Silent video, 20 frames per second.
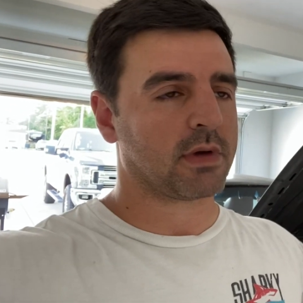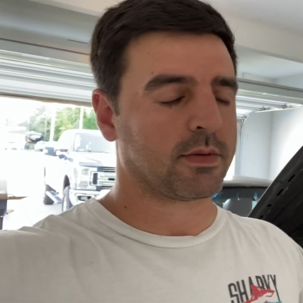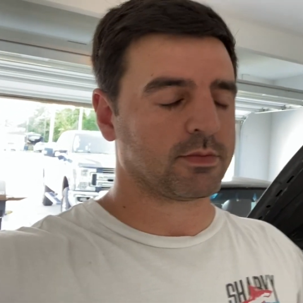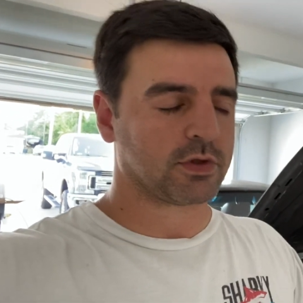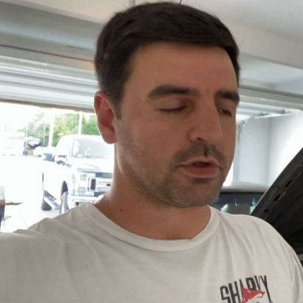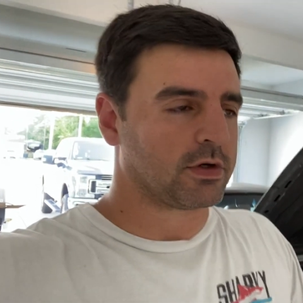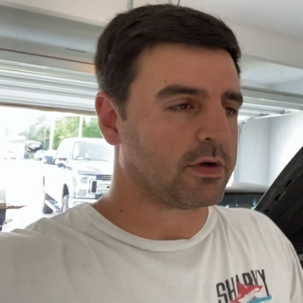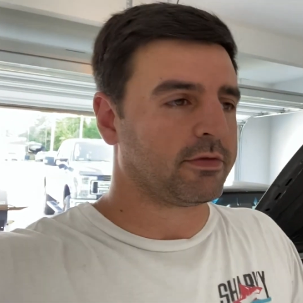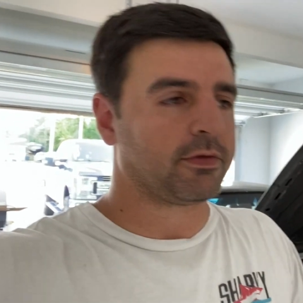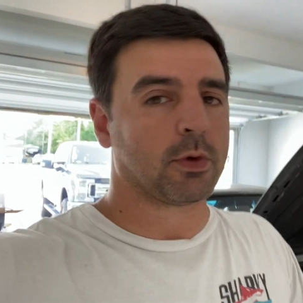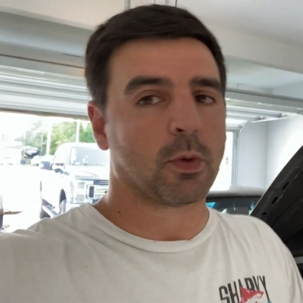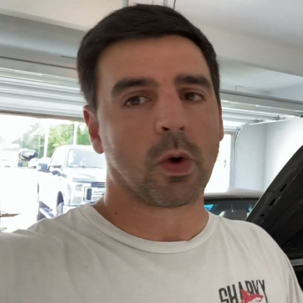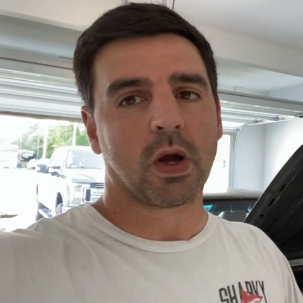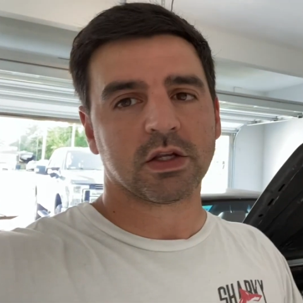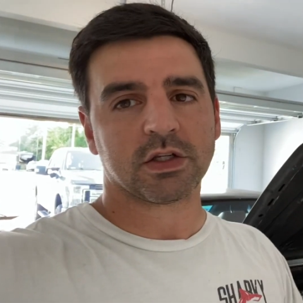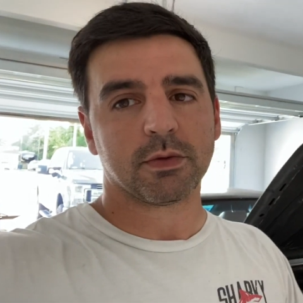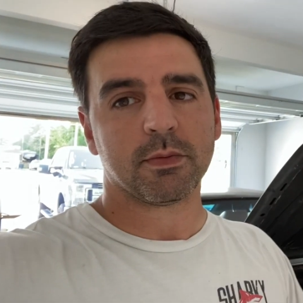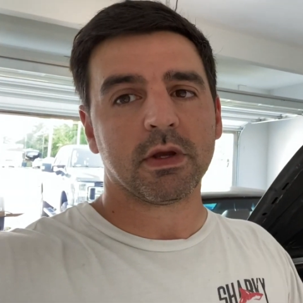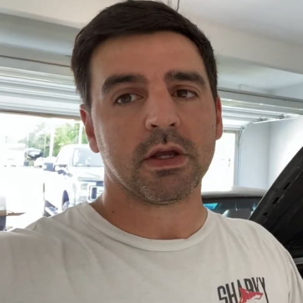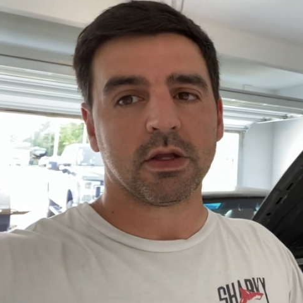I'm sure if you're
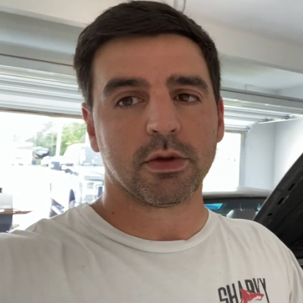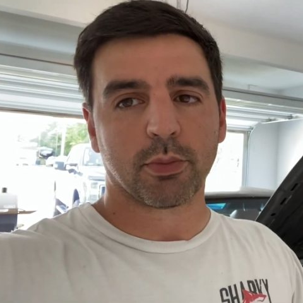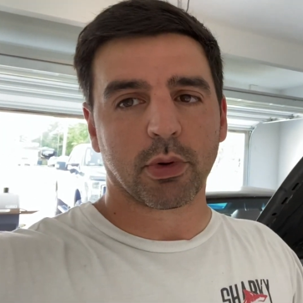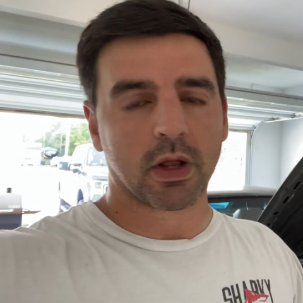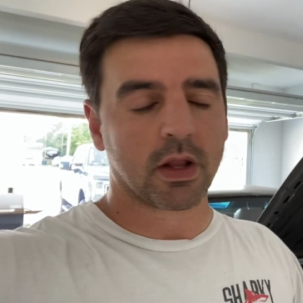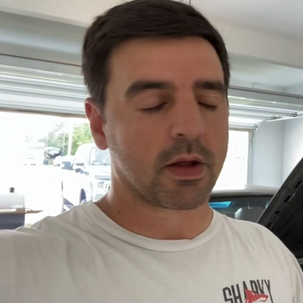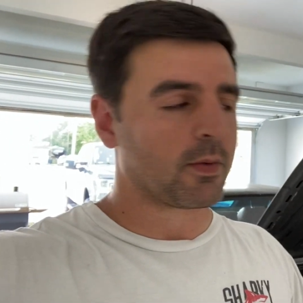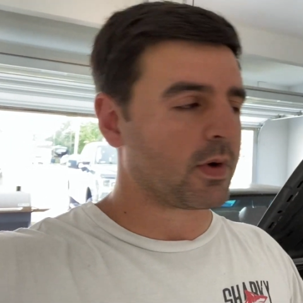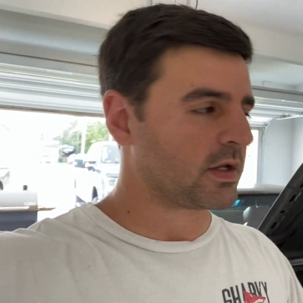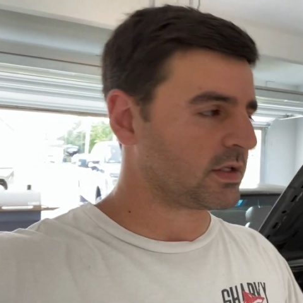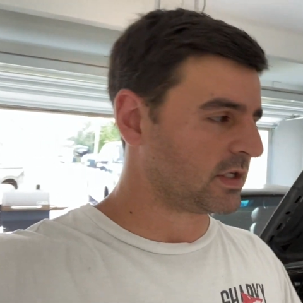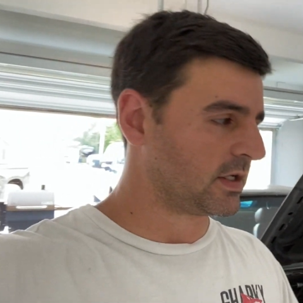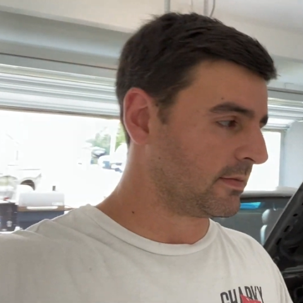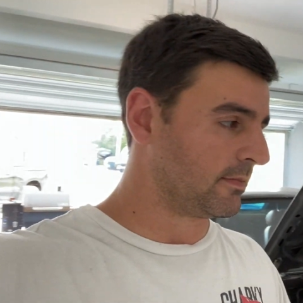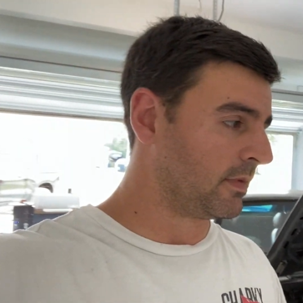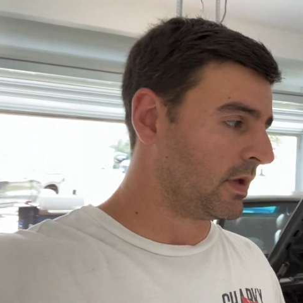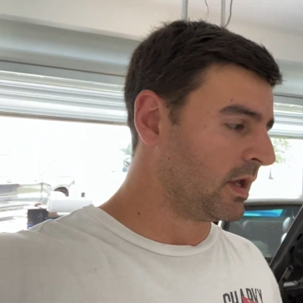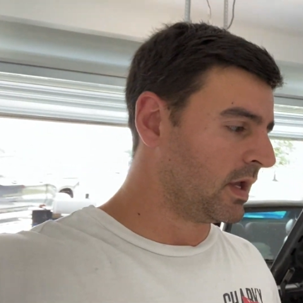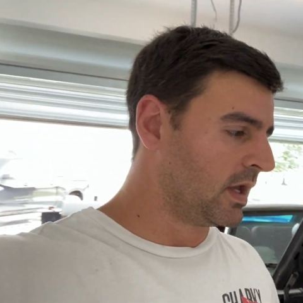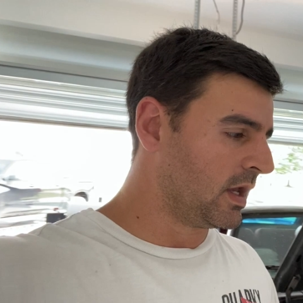watching me, you probably watch
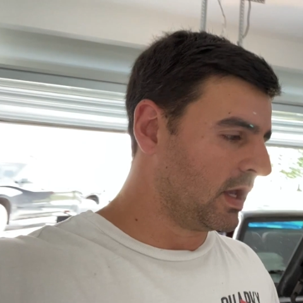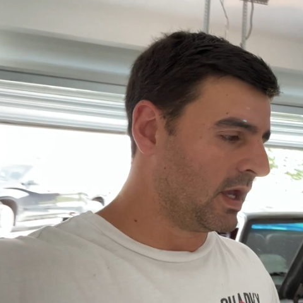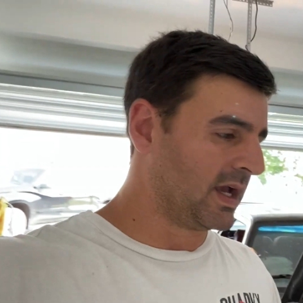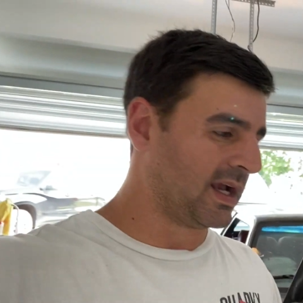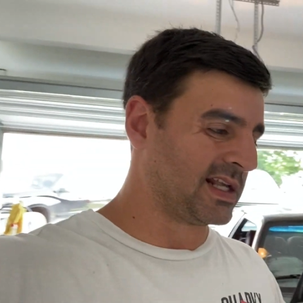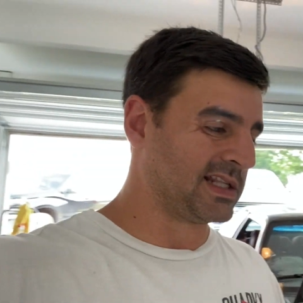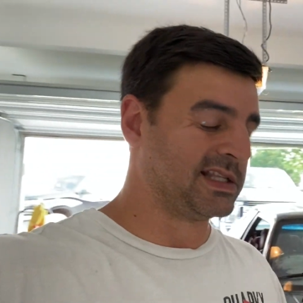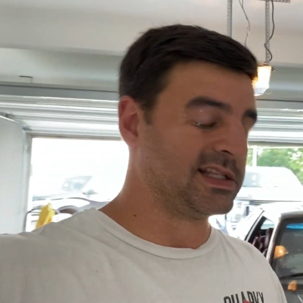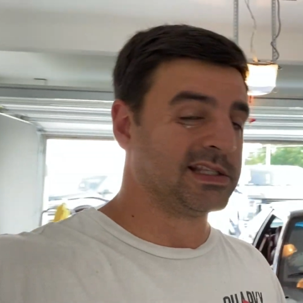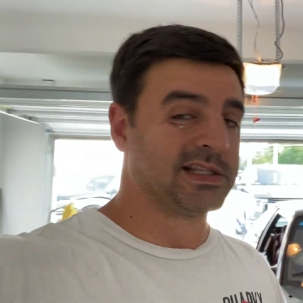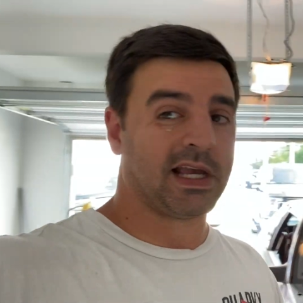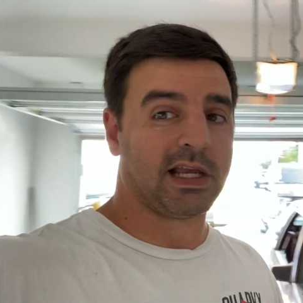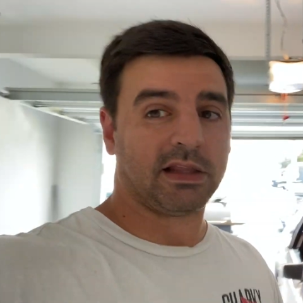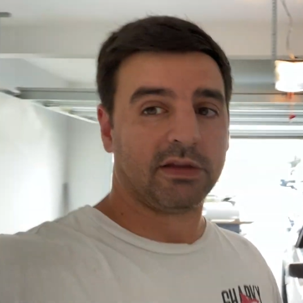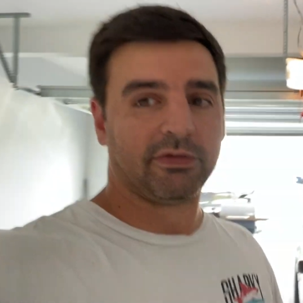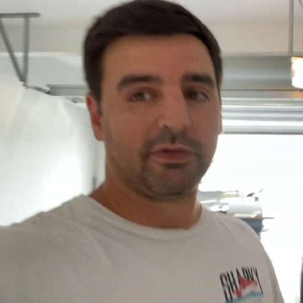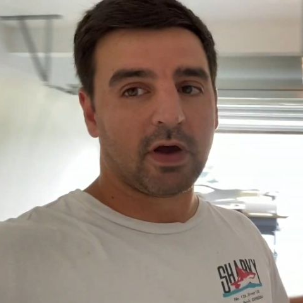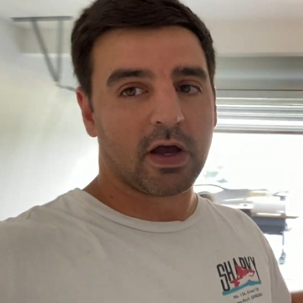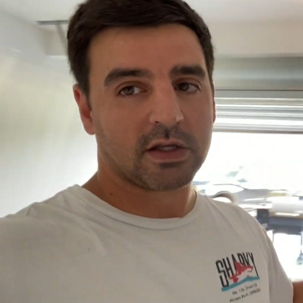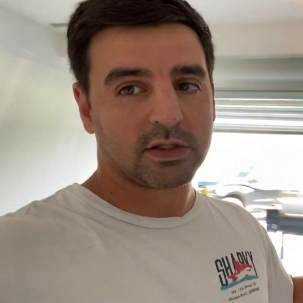him because he's like the
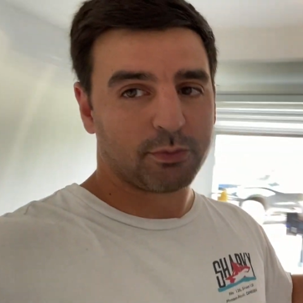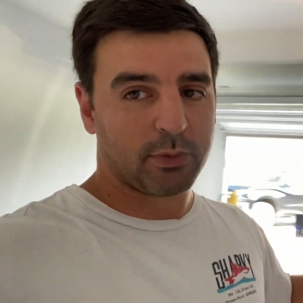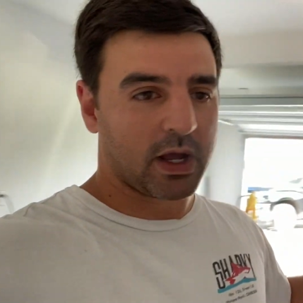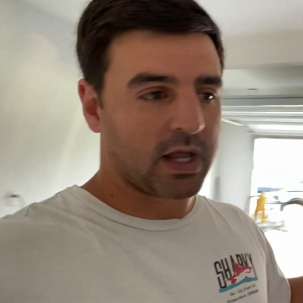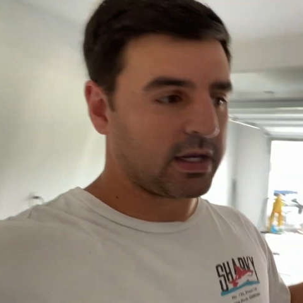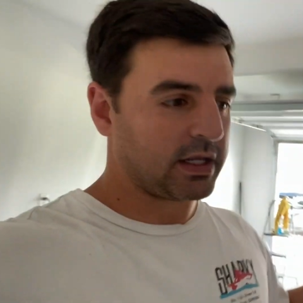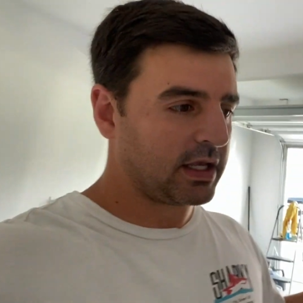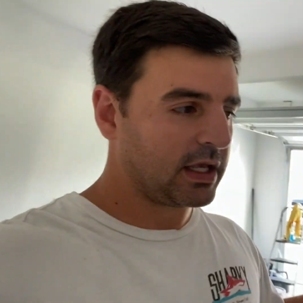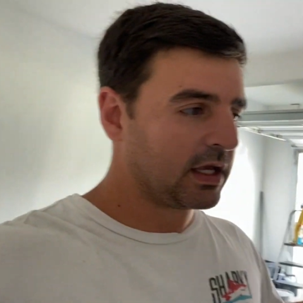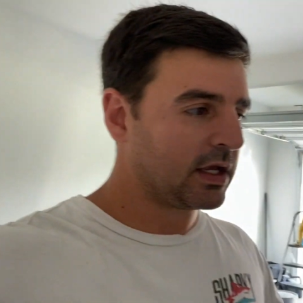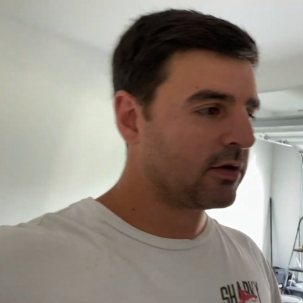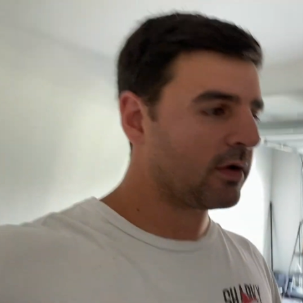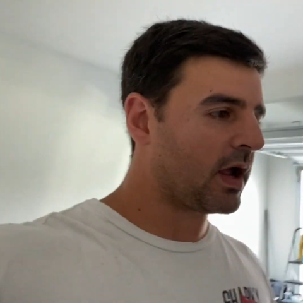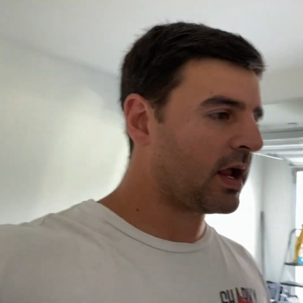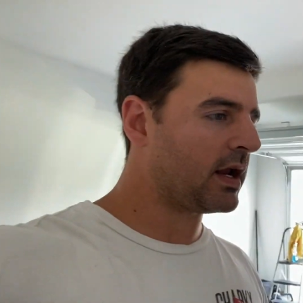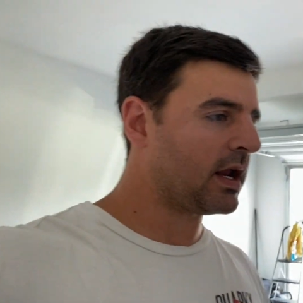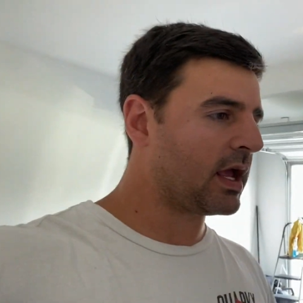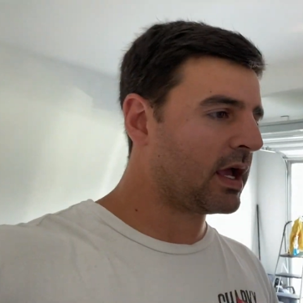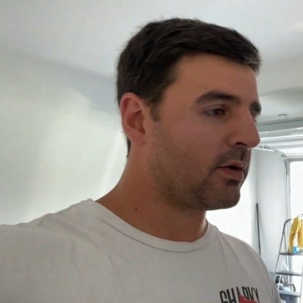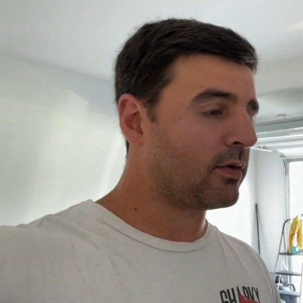Foxbody king
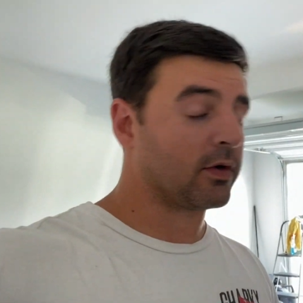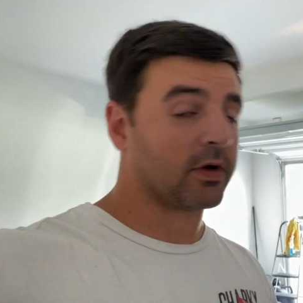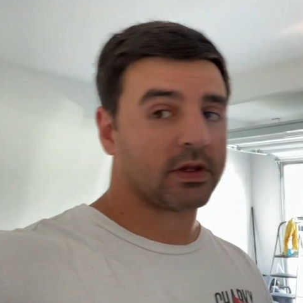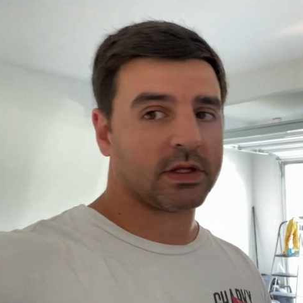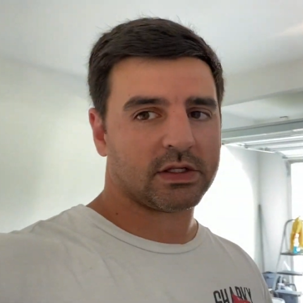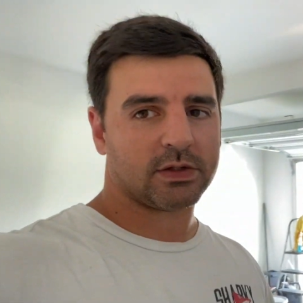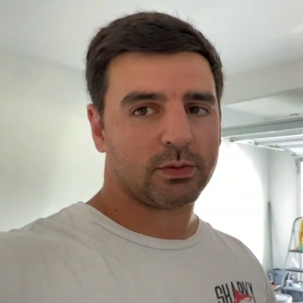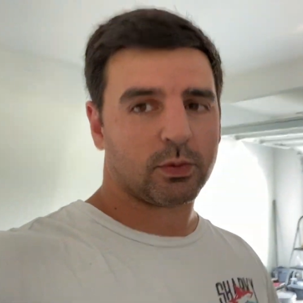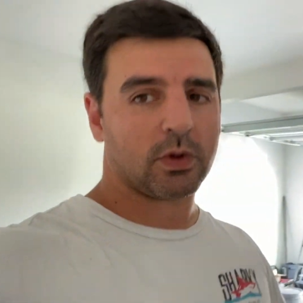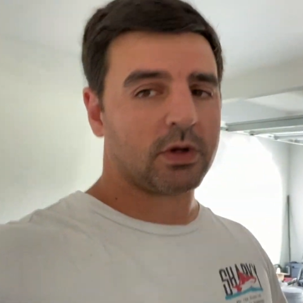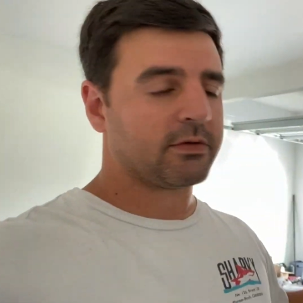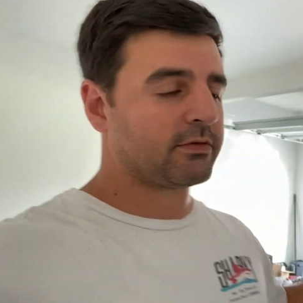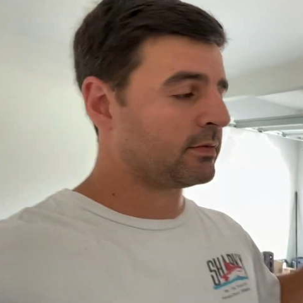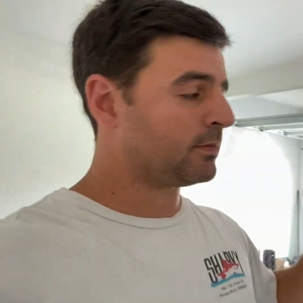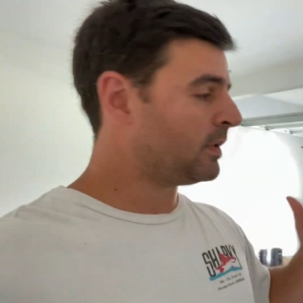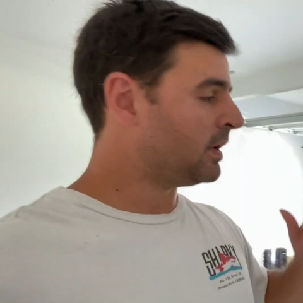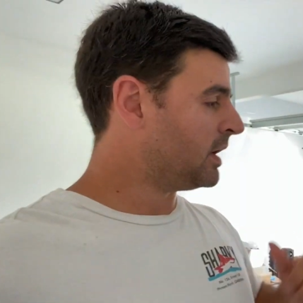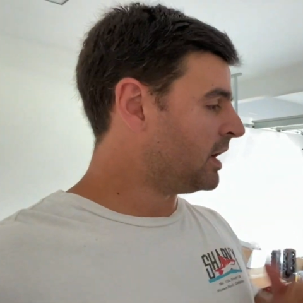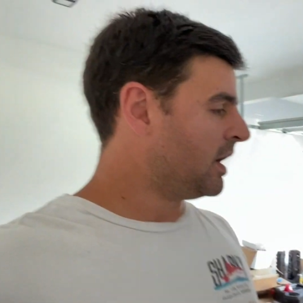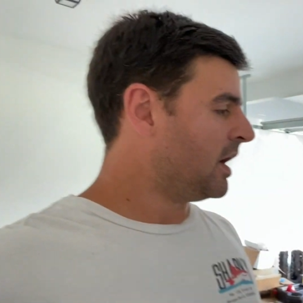right now, or at least one of
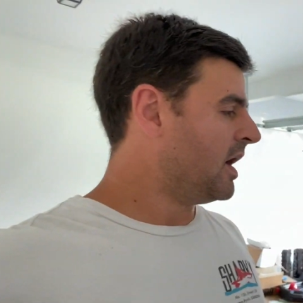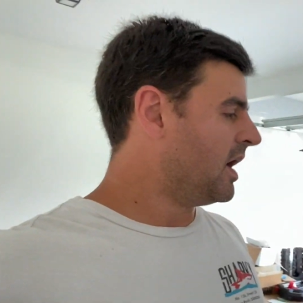them.